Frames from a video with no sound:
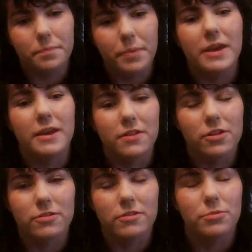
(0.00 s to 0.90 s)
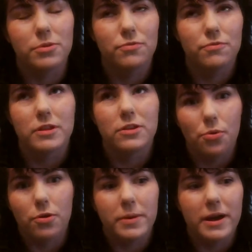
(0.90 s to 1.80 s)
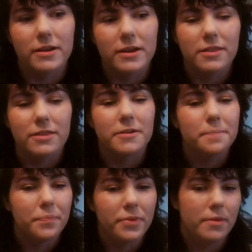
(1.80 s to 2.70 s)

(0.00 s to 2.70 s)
being in the closet, so I couldn't really talk about it either.